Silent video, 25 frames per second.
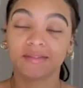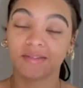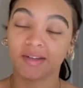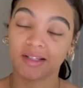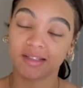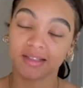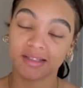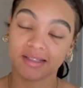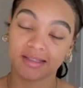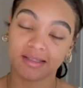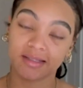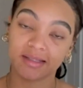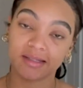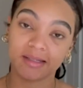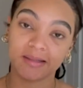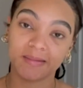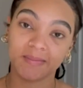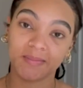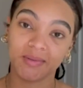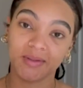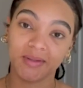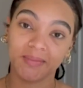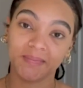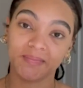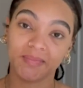fell asleep.
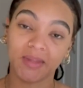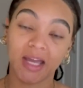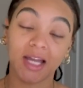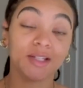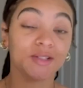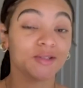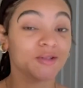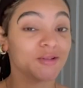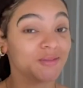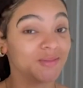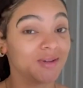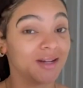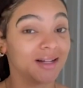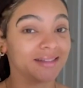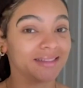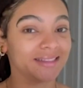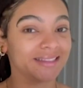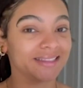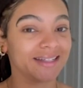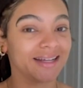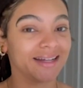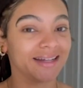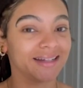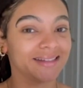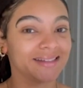I do
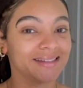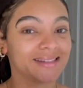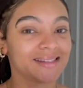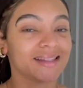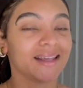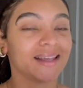apologize.